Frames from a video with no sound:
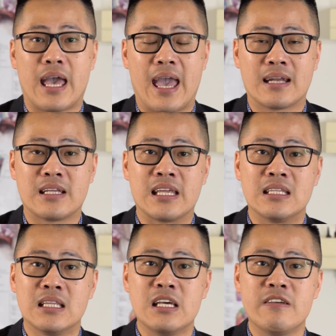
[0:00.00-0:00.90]

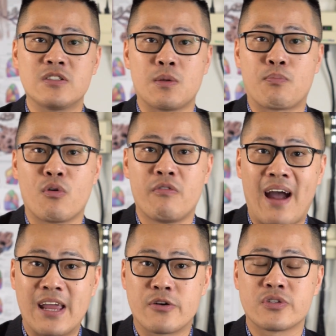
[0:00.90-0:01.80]
it leaves the
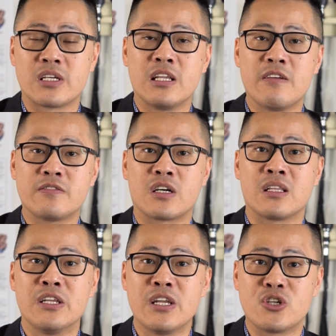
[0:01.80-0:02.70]
providers, it leaves the
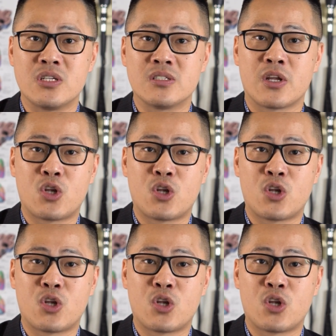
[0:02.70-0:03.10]
clinicians,